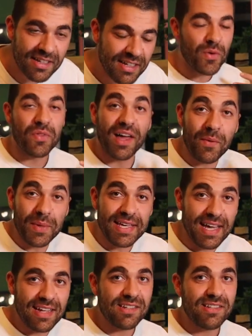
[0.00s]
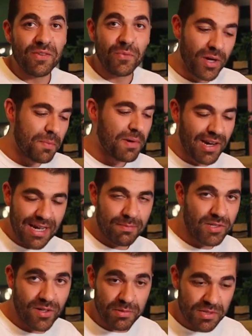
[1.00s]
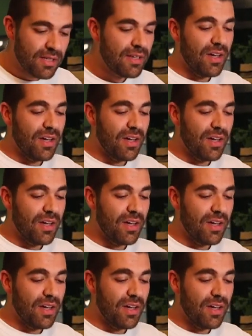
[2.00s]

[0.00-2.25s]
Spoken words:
So that weekend, we open our laptops,